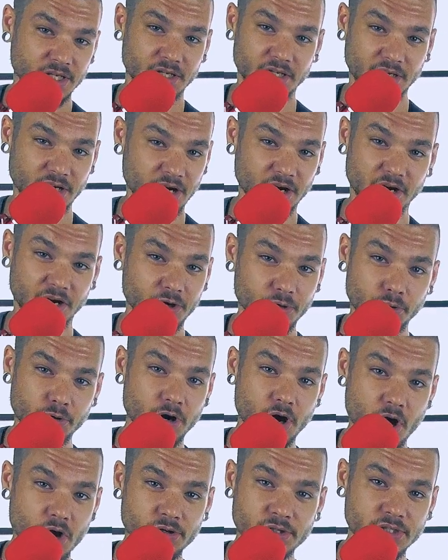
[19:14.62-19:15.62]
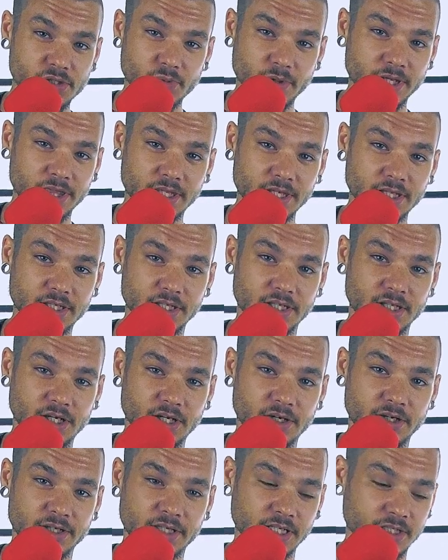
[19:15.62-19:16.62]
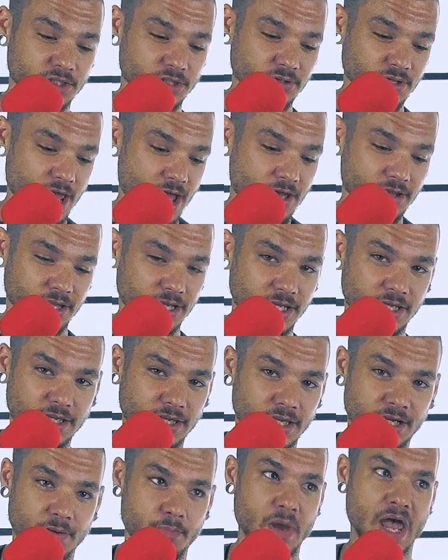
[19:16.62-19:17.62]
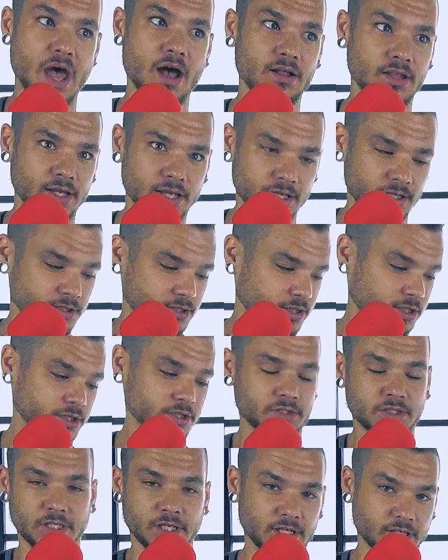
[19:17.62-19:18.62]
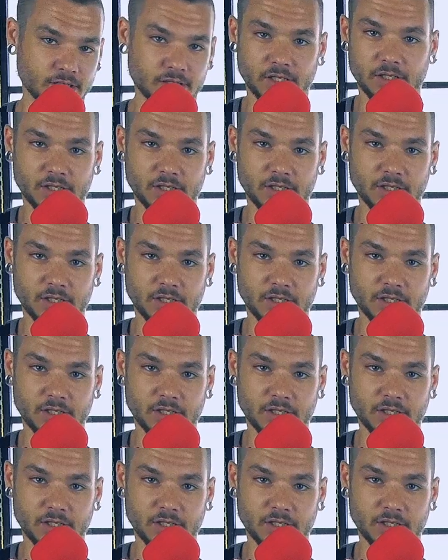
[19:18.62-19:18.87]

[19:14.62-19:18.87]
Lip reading: are gross with it, you know, and they do that like in a ballad, and they're just like,